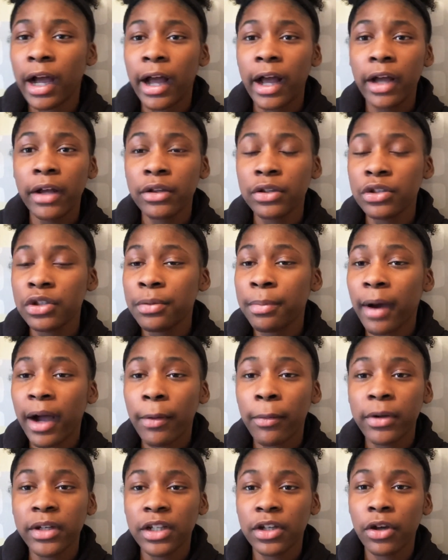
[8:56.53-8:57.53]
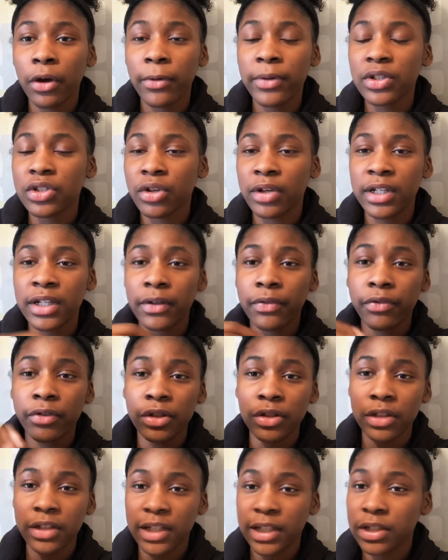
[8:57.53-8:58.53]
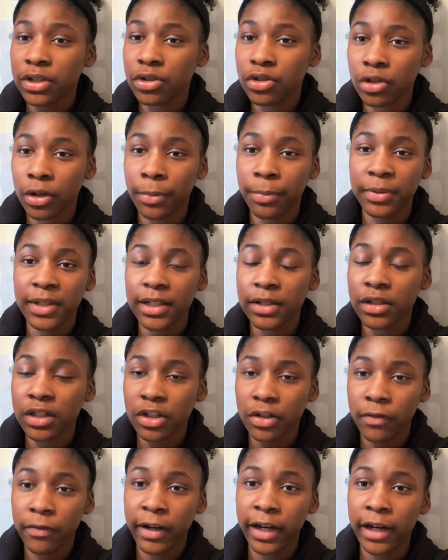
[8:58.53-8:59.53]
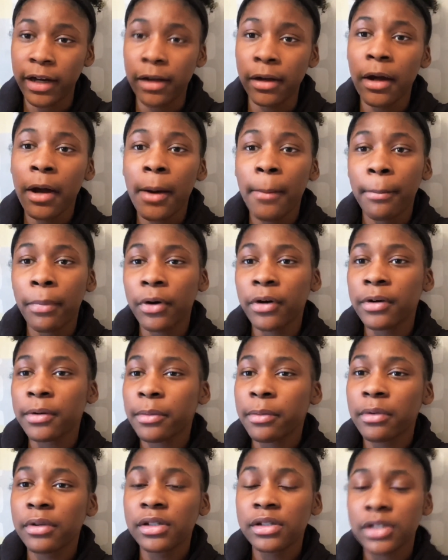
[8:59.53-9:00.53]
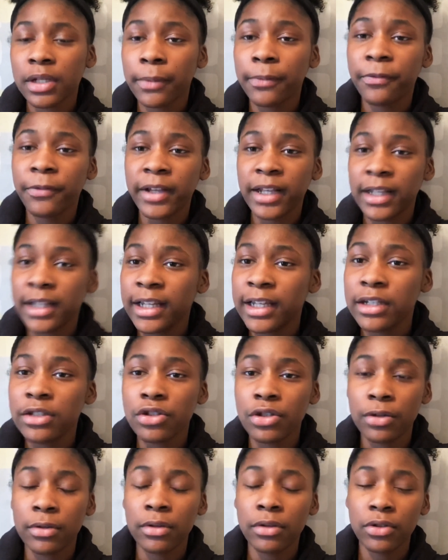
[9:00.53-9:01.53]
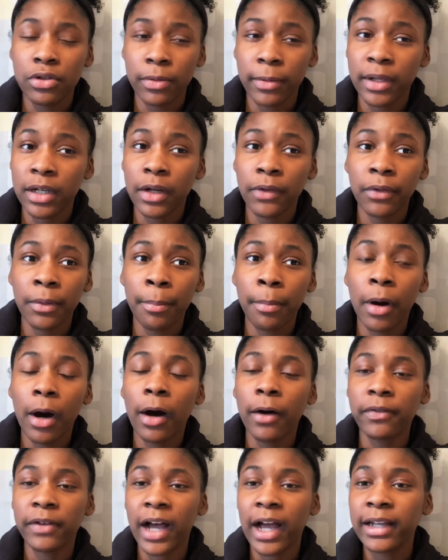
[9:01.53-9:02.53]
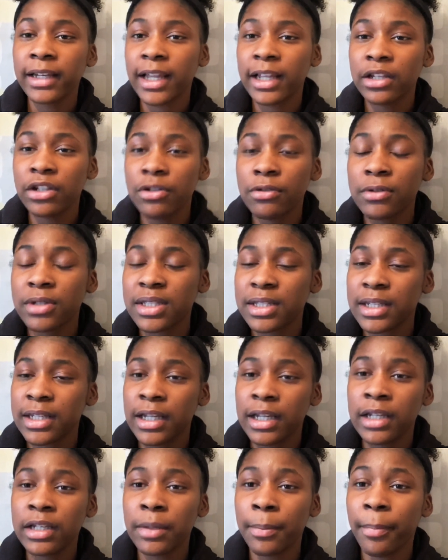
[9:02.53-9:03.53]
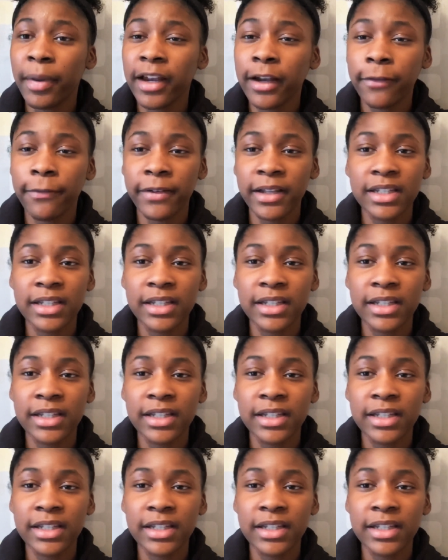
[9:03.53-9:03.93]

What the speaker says: You might want to go into this job, this career, but something leads you to another path, and then you'll see the benefits